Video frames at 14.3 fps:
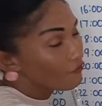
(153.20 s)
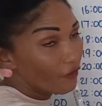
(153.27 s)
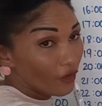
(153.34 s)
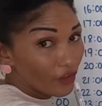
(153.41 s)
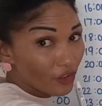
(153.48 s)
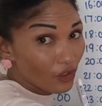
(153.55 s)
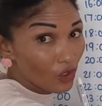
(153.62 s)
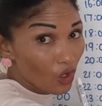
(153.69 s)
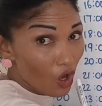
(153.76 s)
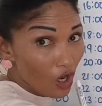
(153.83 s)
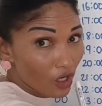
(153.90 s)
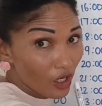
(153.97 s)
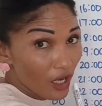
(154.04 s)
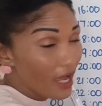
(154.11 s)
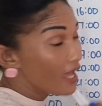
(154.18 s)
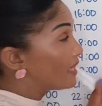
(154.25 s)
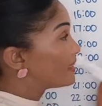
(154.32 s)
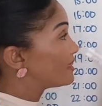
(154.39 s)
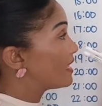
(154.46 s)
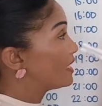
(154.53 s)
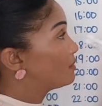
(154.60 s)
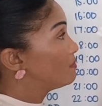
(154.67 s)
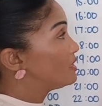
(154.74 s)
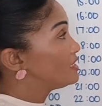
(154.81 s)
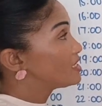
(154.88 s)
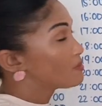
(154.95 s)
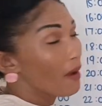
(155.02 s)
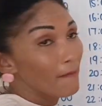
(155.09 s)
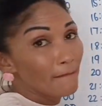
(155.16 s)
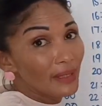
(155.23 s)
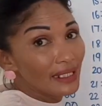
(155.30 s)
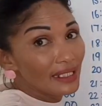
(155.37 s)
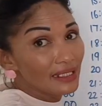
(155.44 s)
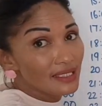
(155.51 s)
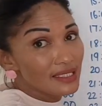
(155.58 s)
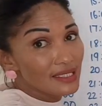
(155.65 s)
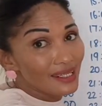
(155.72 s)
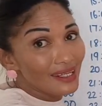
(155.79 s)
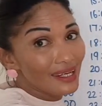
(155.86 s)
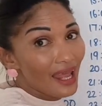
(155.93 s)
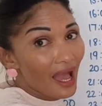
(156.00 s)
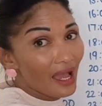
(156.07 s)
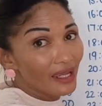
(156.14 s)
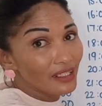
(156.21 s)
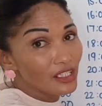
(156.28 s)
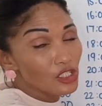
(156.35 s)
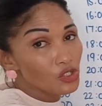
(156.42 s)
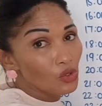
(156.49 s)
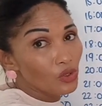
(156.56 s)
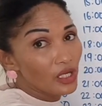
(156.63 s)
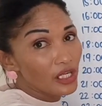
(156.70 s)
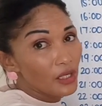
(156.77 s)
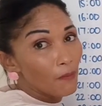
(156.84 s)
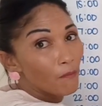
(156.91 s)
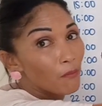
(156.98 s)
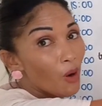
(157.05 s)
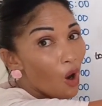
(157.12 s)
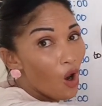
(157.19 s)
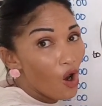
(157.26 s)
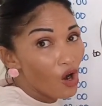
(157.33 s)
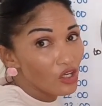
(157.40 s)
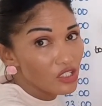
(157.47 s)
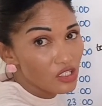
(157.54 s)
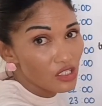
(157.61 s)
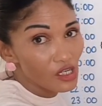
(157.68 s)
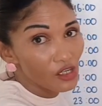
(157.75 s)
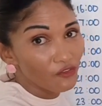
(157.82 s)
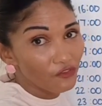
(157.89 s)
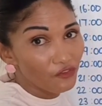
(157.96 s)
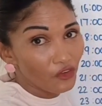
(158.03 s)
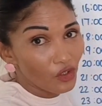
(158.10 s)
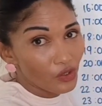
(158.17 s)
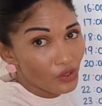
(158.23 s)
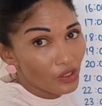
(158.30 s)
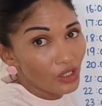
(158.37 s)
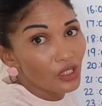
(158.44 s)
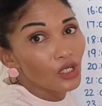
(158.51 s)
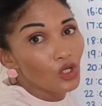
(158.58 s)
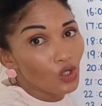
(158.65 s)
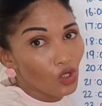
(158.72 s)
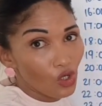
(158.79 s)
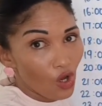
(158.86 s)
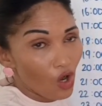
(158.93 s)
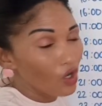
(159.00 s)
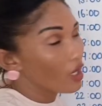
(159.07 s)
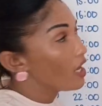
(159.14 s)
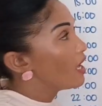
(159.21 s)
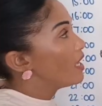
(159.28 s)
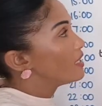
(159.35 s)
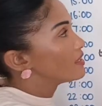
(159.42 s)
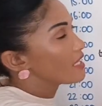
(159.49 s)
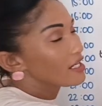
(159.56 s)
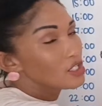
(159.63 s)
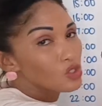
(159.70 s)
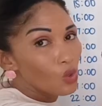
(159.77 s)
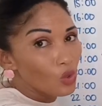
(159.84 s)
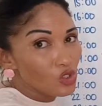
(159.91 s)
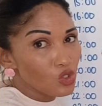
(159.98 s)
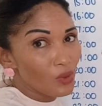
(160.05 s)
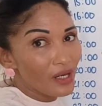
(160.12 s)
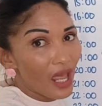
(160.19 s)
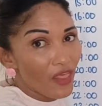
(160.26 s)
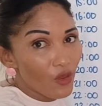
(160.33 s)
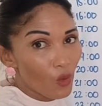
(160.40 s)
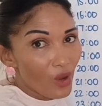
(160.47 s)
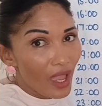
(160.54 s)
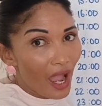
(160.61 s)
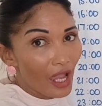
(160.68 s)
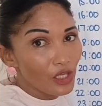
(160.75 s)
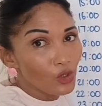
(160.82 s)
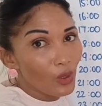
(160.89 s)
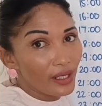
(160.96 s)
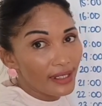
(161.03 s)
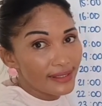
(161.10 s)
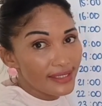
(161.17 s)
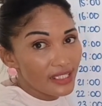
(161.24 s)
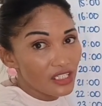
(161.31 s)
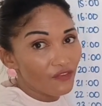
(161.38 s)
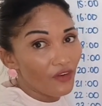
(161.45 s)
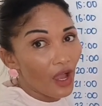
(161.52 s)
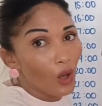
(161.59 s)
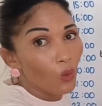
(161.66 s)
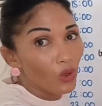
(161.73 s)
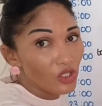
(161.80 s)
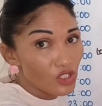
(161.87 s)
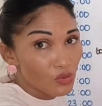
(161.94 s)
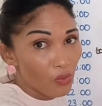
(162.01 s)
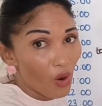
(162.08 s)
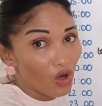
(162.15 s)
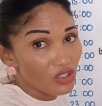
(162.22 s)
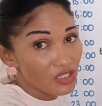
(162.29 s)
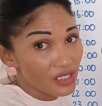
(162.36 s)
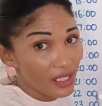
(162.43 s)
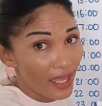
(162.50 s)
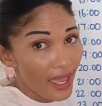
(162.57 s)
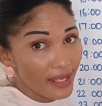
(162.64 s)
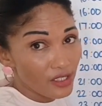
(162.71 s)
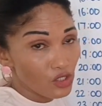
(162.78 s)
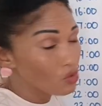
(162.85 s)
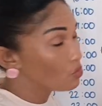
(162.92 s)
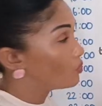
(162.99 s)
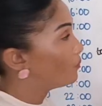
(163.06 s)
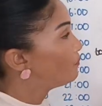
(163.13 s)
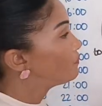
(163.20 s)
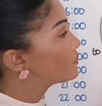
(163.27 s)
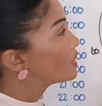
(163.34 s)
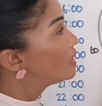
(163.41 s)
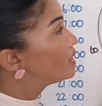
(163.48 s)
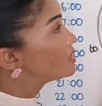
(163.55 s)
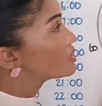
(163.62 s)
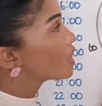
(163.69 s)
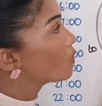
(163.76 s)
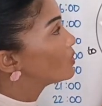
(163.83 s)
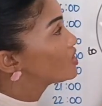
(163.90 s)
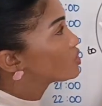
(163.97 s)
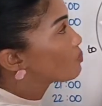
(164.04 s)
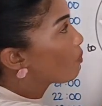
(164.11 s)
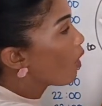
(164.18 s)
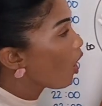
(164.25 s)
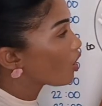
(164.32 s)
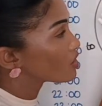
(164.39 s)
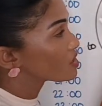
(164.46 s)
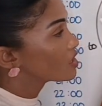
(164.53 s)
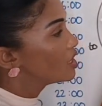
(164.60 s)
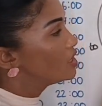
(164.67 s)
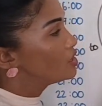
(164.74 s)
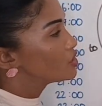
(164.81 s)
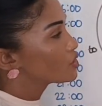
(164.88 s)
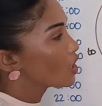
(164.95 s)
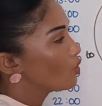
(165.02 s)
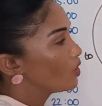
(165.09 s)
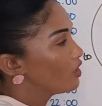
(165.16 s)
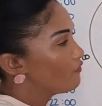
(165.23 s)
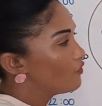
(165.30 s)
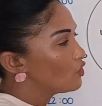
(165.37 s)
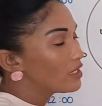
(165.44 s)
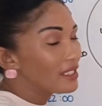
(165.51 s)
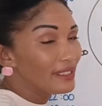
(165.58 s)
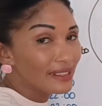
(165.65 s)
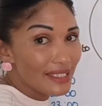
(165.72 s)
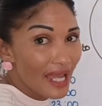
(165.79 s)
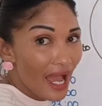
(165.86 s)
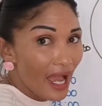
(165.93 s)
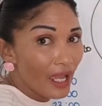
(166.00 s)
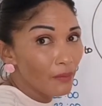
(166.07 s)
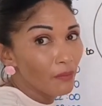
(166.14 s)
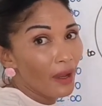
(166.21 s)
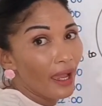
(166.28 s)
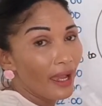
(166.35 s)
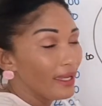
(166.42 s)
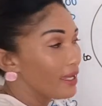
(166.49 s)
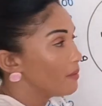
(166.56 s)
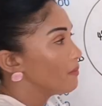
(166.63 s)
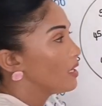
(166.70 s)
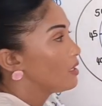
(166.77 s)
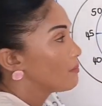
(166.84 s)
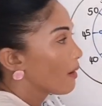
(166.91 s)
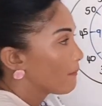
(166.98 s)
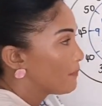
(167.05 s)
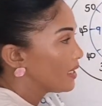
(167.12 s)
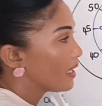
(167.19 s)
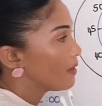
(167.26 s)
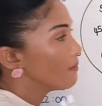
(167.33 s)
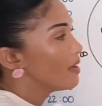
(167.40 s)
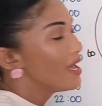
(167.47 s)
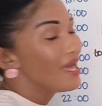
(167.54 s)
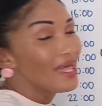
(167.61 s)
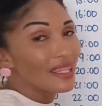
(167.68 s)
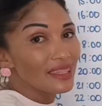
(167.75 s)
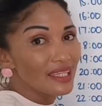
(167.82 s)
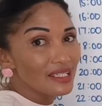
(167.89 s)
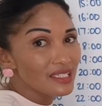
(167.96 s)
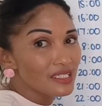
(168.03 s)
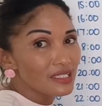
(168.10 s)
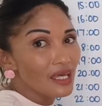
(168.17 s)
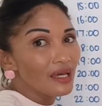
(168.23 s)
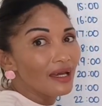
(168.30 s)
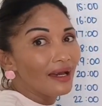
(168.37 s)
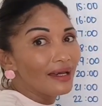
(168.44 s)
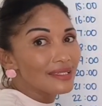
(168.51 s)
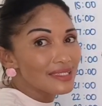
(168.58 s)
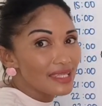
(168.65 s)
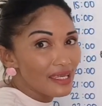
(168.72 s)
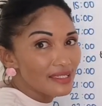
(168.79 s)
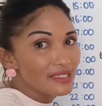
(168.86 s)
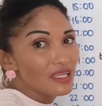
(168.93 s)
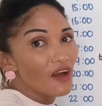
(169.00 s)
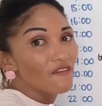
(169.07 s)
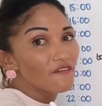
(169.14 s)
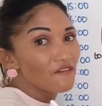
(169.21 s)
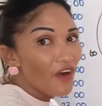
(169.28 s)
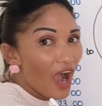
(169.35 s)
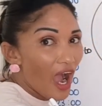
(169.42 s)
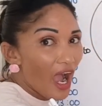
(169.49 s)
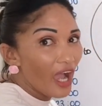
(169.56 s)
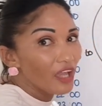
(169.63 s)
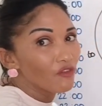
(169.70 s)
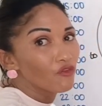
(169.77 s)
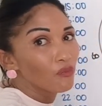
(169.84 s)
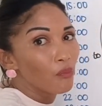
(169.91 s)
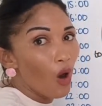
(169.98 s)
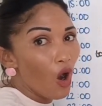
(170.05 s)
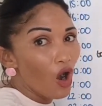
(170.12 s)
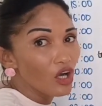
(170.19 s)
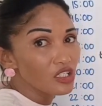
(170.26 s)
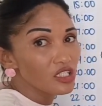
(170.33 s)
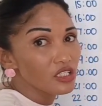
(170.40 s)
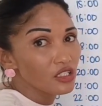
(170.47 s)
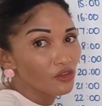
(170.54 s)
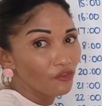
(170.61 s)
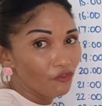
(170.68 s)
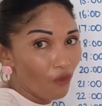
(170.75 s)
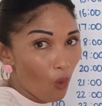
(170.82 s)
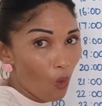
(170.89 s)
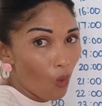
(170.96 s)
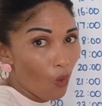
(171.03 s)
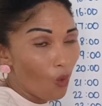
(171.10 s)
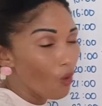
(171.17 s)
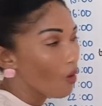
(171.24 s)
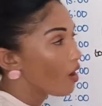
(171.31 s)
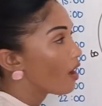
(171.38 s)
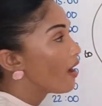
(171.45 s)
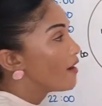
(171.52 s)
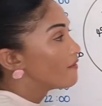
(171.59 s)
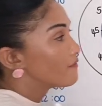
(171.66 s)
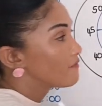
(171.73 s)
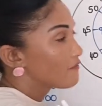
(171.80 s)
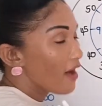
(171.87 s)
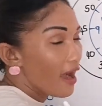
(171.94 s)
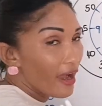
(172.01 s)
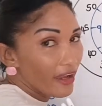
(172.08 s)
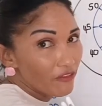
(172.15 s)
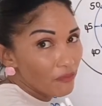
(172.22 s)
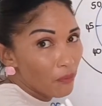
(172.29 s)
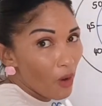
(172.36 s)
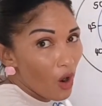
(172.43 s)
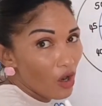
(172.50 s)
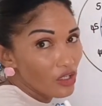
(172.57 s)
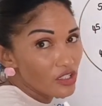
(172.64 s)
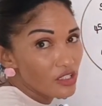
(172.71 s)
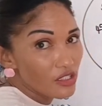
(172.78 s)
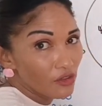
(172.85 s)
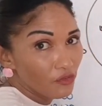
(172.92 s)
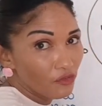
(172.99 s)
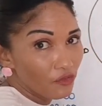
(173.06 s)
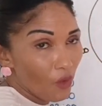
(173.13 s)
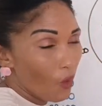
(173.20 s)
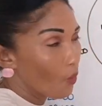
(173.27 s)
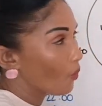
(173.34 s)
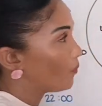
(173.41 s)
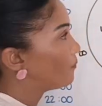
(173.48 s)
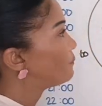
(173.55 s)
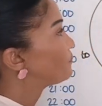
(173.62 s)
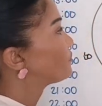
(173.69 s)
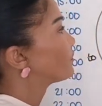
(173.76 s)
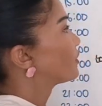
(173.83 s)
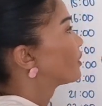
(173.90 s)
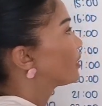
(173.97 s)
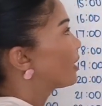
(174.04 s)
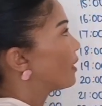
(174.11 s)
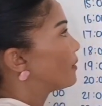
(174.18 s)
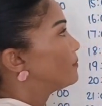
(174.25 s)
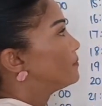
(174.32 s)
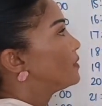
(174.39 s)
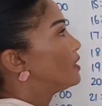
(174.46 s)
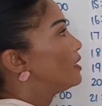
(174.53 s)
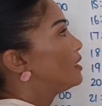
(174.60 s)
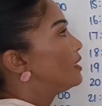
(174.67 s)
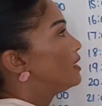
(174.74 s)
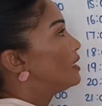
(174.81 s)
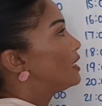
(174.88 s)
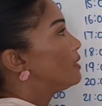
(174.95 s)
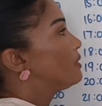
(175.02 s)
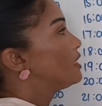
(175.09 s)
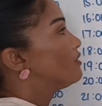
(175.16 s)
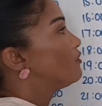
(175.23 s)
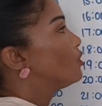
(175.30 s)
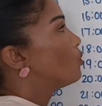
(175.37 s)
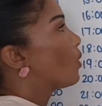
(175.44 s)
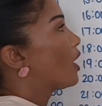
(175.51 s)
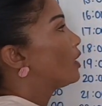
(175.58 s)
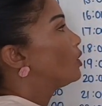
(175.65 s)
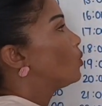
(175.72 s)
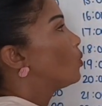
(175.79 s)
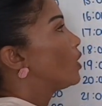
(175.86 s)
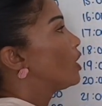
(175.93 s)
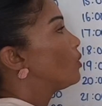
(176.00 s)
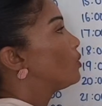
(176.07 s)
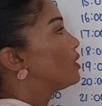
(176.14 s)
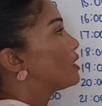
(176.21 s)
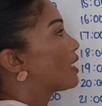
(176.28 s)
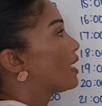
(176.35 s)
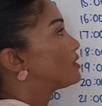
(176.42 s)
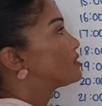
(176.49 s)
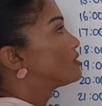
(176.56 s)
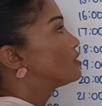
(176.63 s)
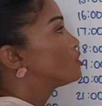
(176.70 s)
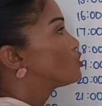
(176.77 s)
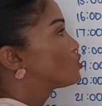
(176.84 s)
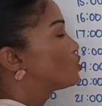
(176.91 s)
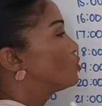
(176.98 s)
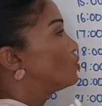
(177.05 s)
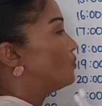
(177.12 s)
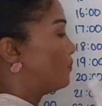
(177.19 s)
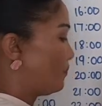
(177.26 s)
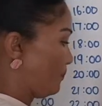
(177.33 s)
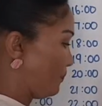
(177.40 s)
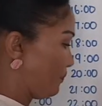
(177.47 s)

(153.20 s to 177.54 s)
4 o'clock, that means my minutes line is already past 4 o'clock. That is also another way how you can identify what is past and to. So it's past. So if you read the time by AM and by PM, this says 5 past 4. 5 past 4. Okay. Let me give you one where we write 2.